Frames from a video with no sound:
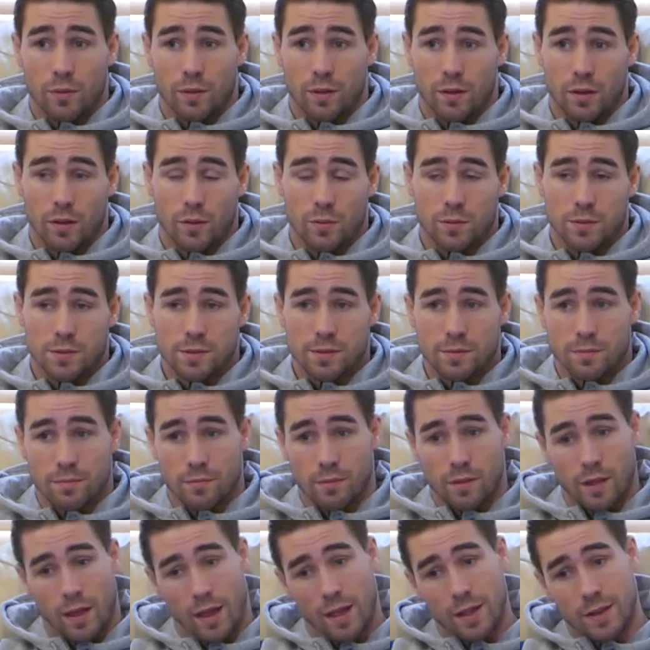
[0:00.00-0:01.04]
You know,
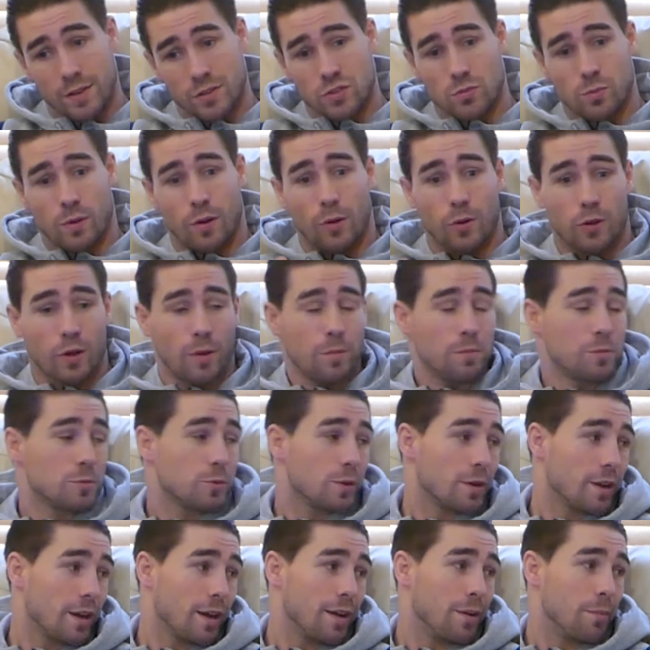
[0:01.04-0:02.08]
age as well comes
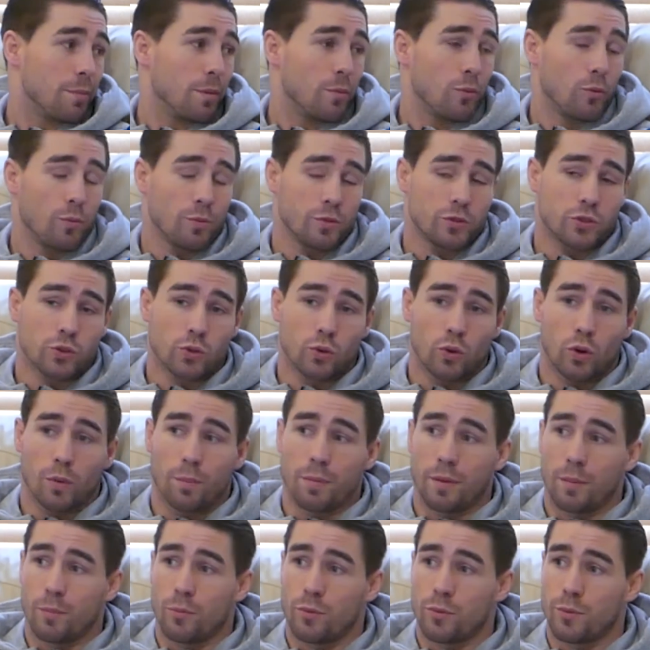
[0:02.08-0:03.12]
with that, a bit more mature, a
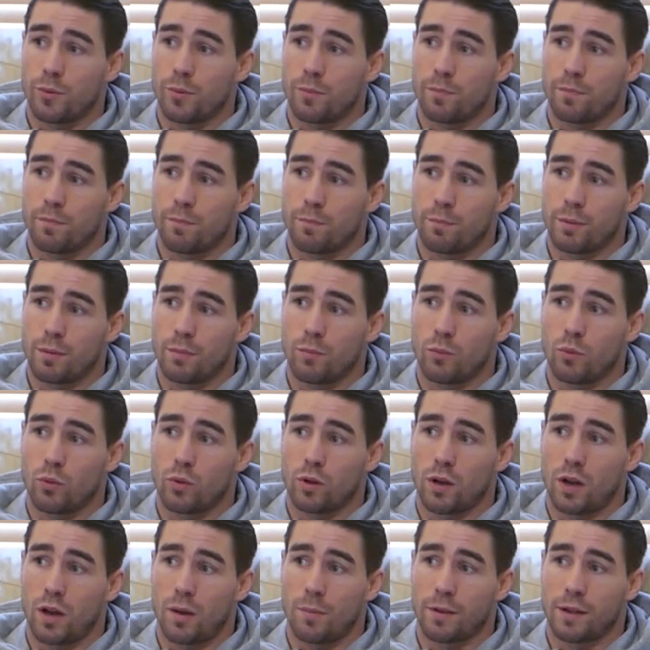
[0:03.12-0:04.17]
bit more
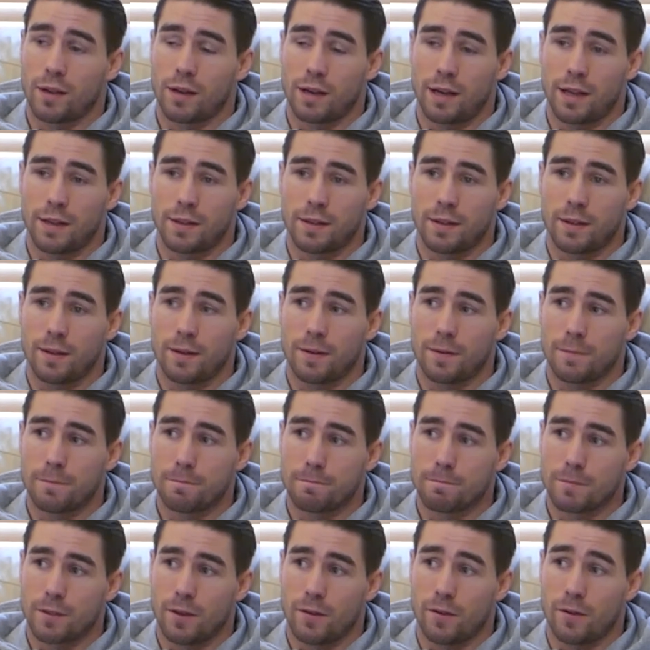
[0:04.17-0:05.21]
calm and collected,
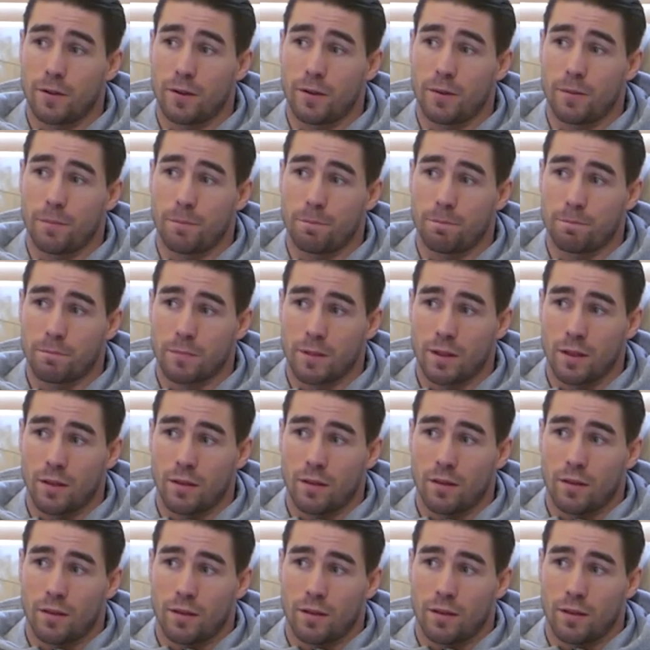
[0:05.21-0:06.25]

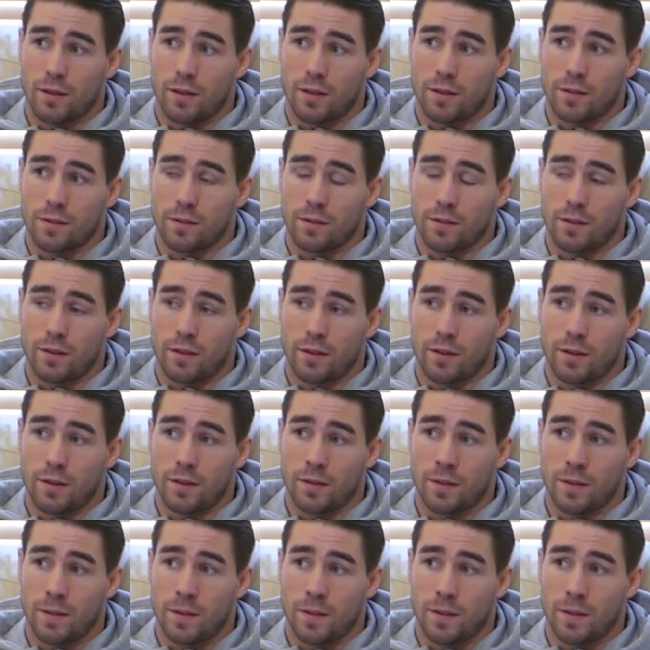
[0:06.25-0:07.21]
and I